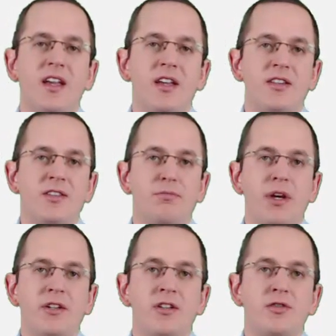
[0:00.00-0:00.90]
It's
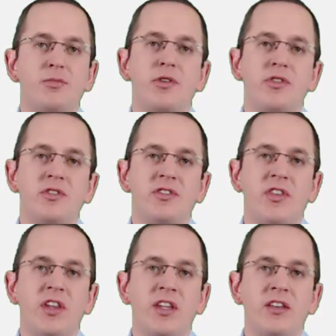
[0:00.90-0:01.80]
better to persist
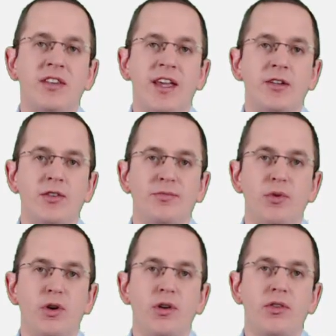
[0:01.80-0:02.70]
the date of
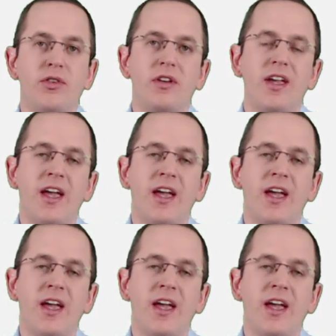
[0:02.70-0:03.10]
birth